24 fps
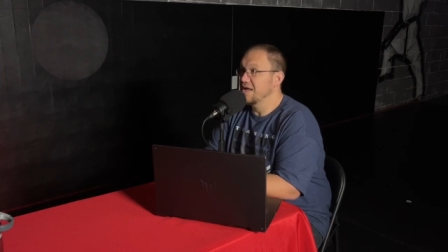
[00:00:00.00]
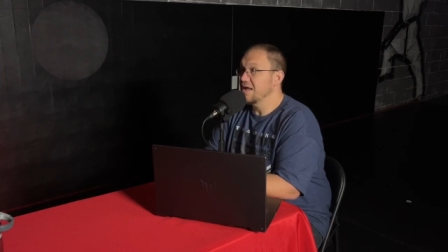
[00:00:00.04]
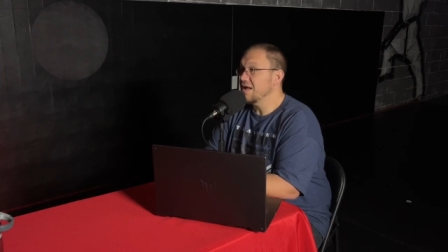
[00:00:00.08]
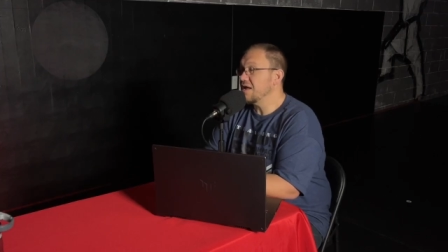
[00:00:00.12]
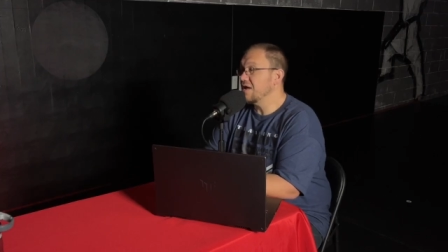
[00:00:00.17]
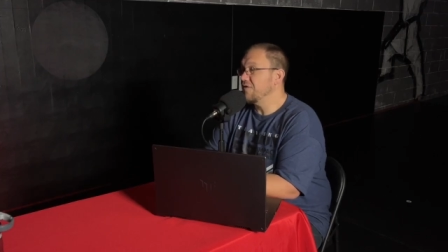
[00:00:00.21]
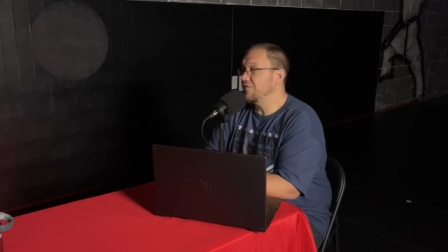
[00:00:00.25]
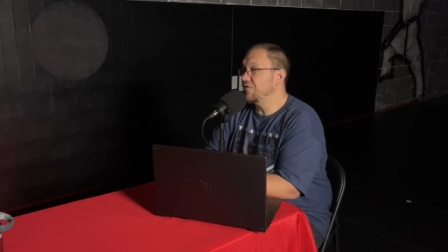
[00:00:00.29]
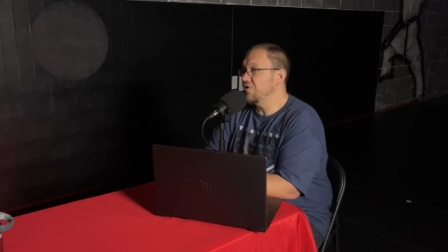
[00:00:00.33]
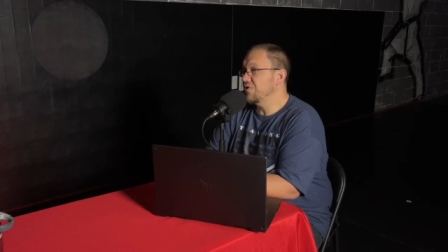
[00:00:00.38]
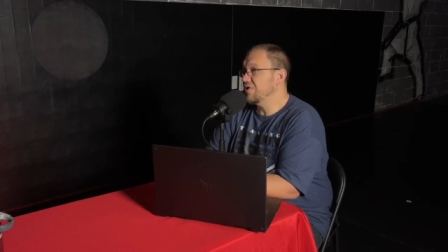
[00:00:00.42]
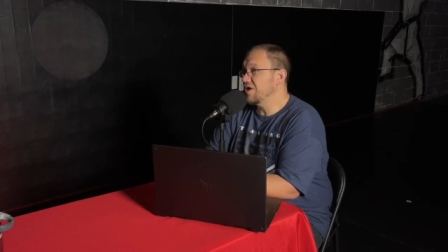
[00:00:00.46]

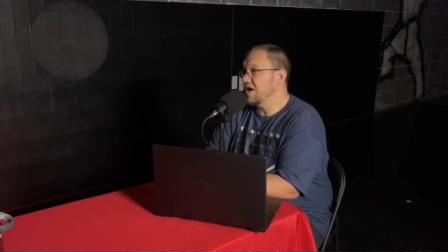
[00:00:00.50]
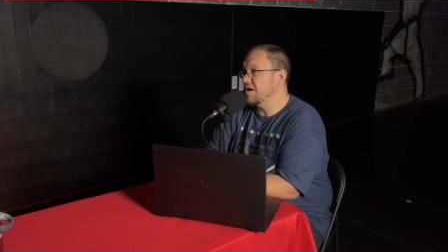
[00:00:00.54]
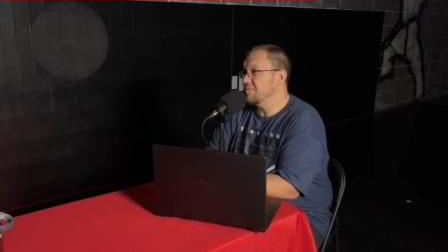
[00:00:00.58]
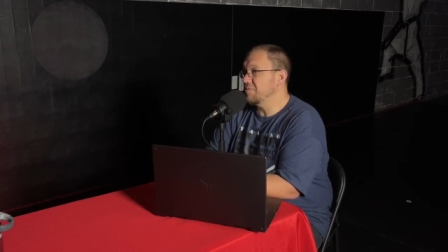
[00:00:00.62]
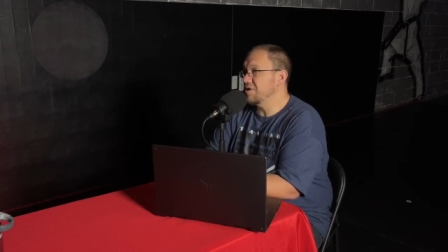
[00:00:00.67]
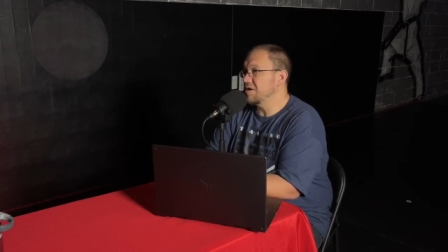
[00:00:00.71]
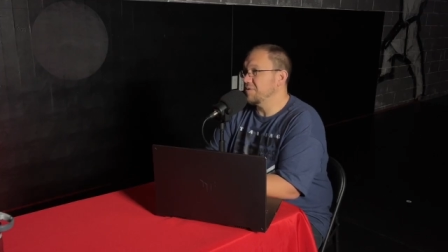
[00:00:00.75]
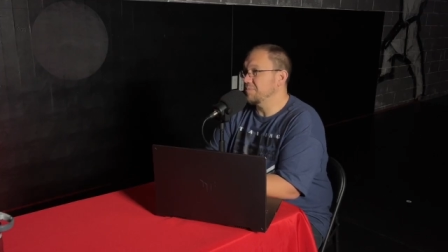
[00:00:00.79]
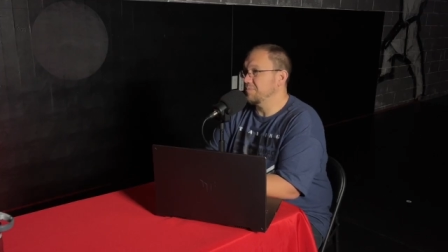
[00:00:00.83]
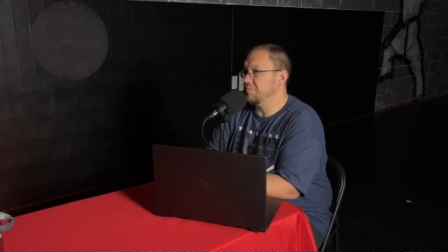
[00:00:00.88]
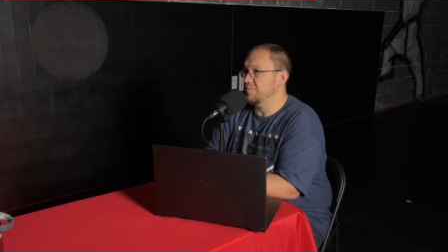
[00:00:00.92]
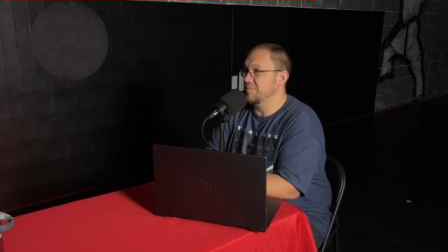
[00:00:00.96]
If you come
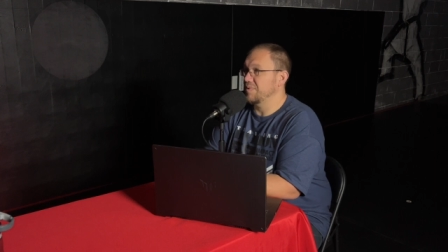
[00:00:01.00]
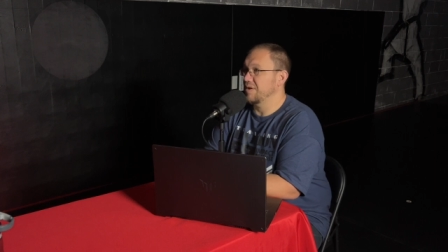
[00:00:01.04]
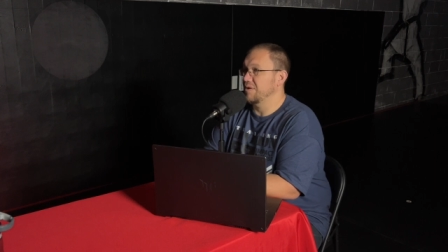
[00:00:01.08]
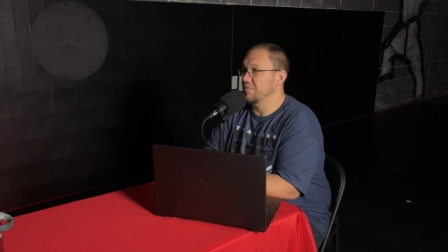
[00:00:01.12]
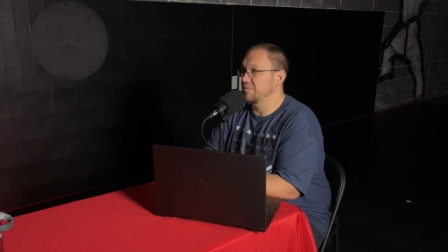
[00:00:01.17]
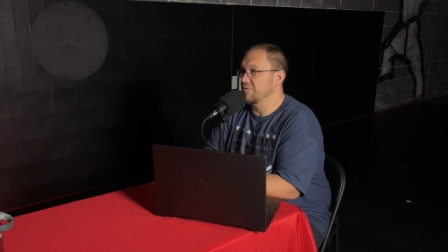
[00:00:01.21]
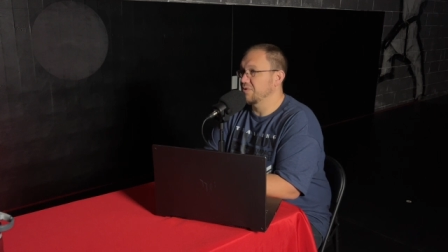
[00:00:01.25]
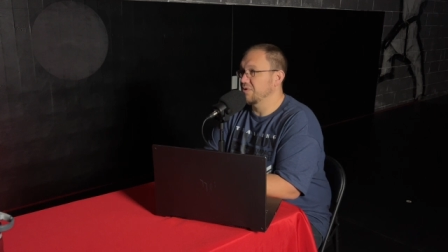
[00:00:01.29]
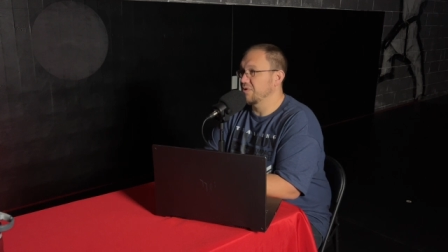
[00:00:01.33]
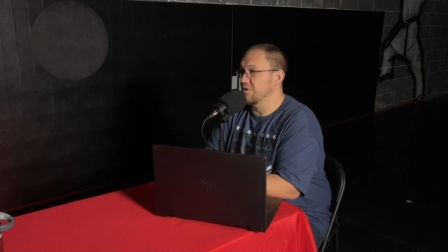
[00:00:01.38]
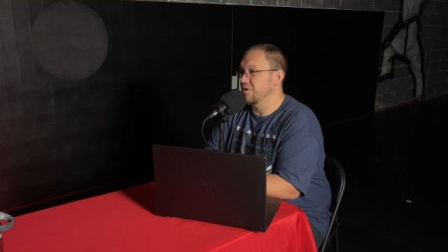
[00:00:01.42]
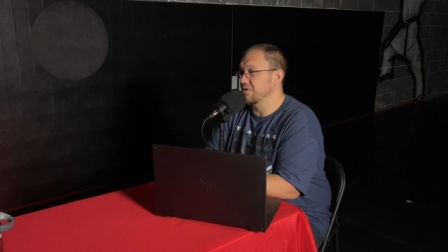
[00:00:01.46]
up and
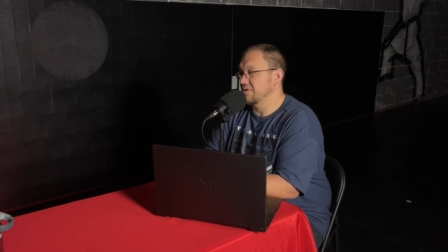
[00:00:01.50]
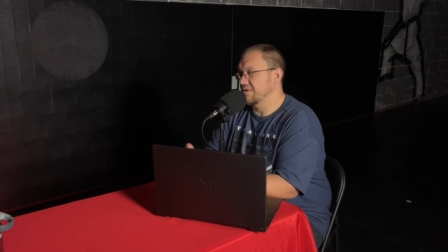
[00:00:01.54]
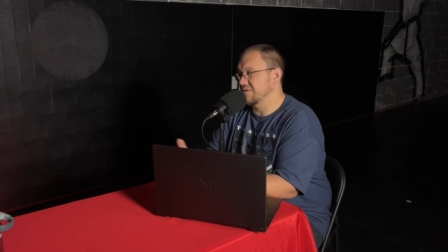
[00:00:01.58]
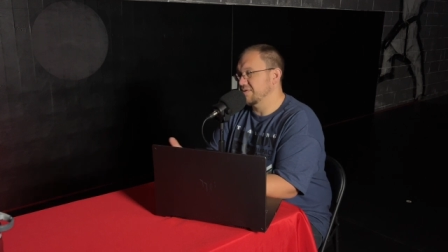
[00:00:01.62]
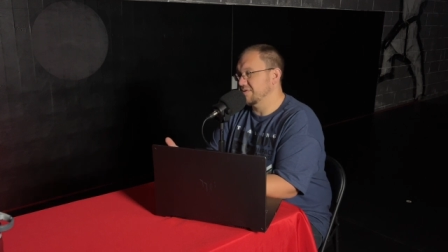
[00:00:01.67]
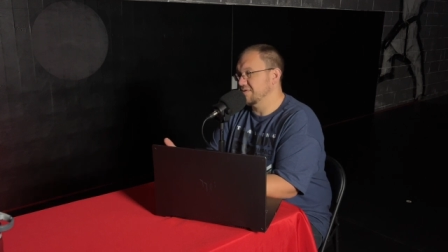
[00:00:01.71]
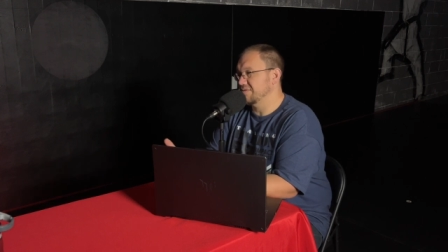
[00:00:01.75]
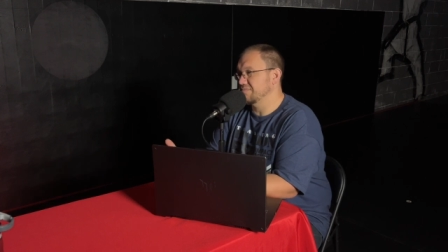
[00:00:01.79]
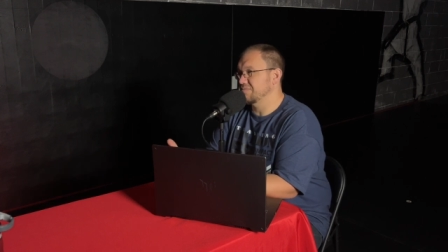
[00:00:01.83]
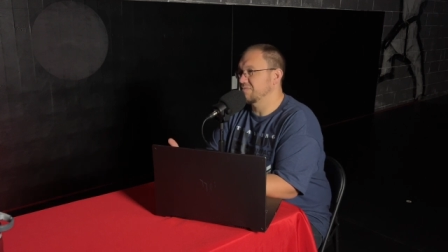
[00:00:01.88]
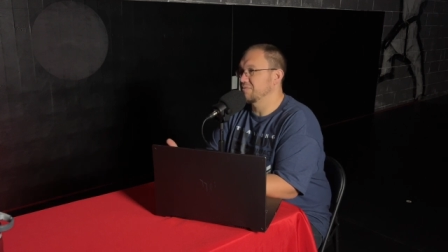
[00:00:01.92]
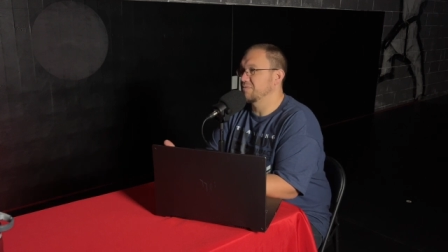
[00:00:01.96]
we're, or,
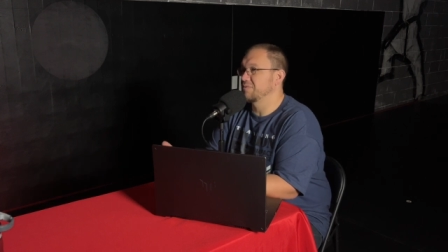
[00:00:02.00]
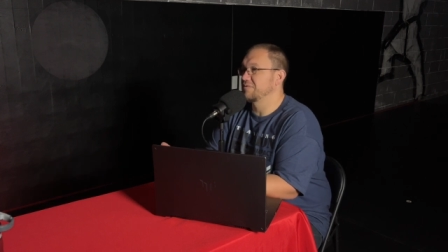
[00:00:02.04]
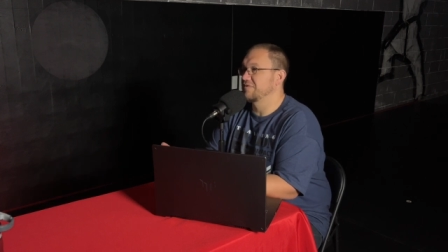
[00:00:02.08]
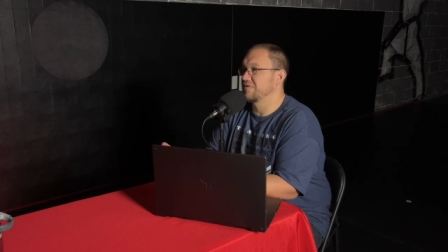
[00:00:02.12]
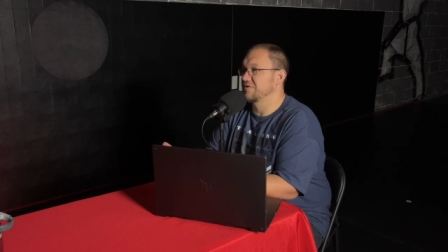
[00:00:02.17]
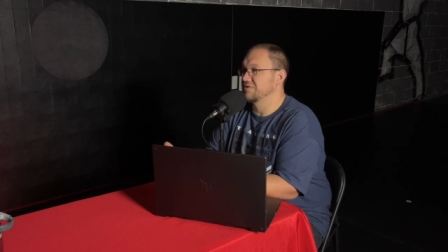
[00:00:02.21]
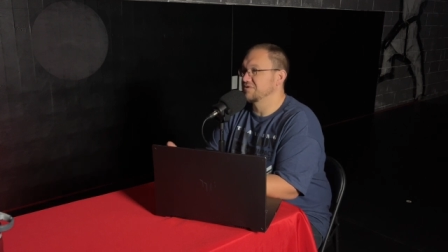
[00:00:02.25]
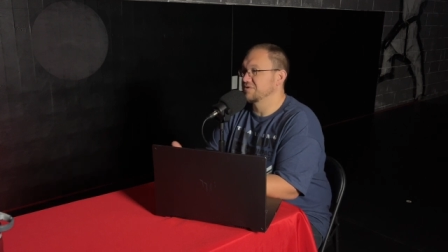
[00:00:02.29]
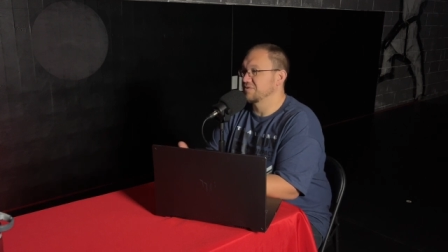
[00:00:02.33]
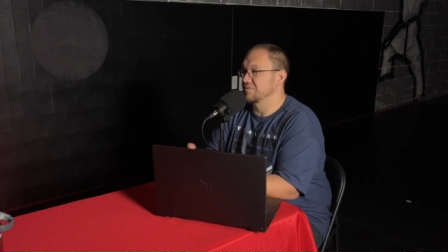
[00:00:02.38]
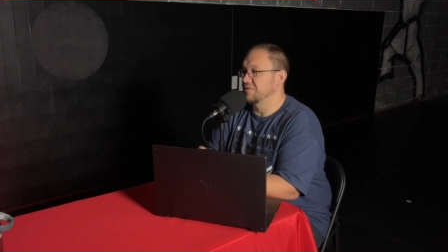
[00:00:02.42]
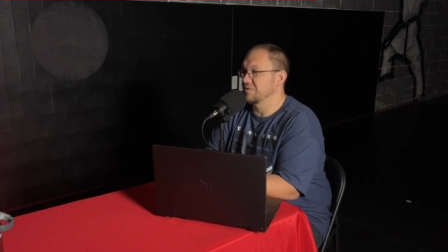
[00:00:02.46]
we'll
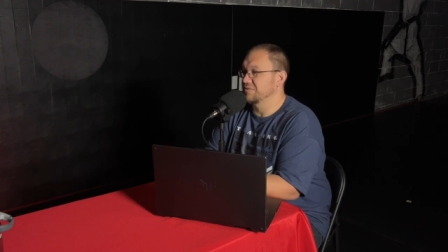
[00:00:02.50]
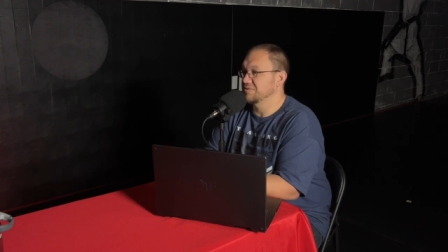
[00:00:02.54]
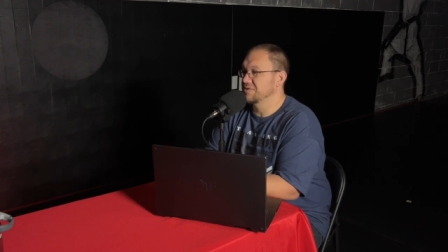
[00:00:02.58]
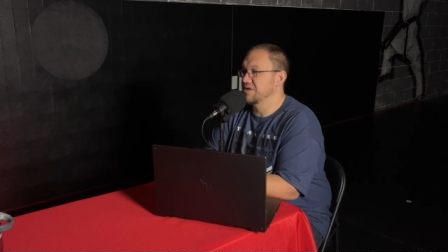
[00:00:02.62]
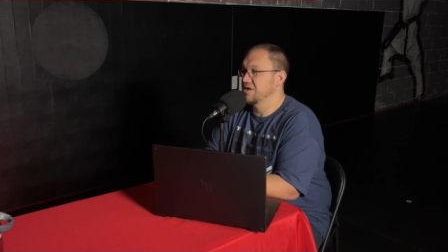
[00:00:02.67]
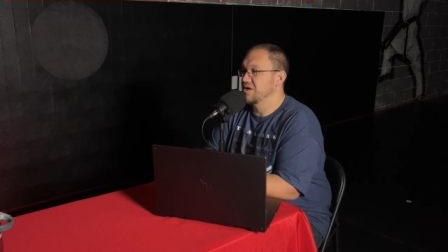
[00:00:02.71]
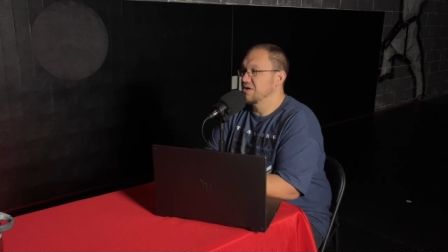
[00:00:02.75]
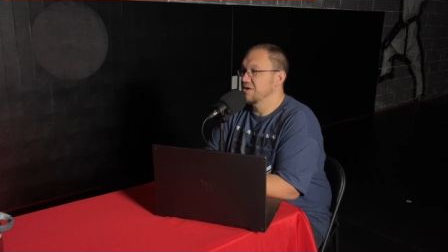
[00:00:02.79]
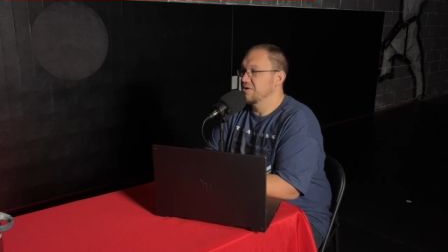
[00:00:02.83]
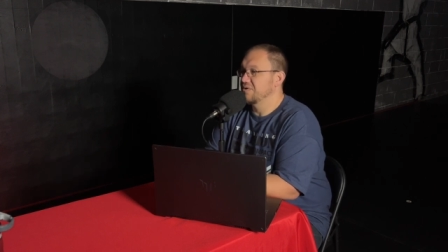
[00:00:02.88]
reverse the roles.